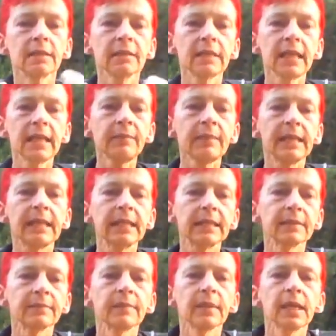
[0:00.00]
In a
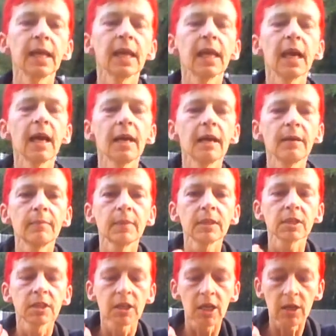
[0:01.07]
minute.
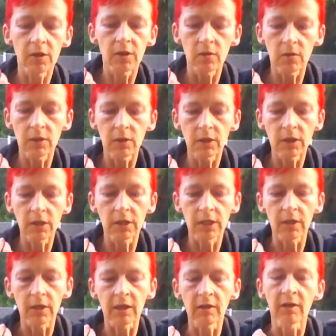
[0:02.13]
So, you know,
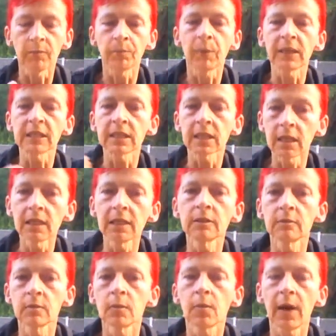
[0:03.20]
if by turning
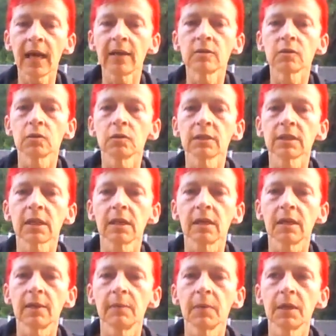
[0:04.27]
them around all the
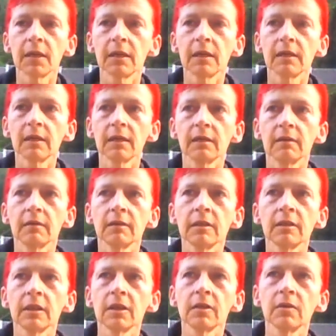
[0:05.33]
time,
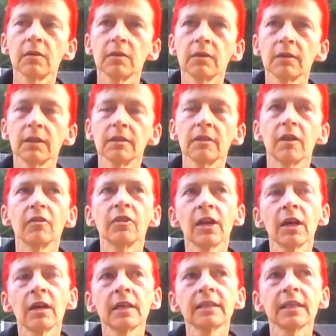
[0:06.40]
you know,
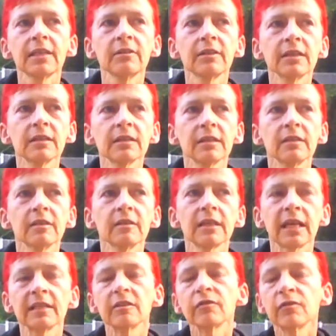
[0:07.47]
the idea is that
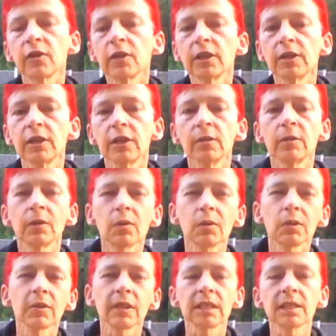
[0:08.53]
they're to follow you and
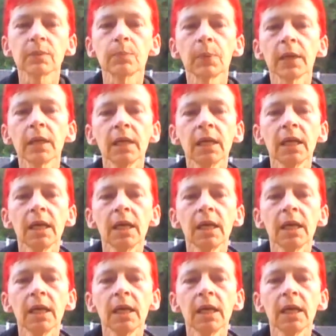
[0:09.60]
all of this, but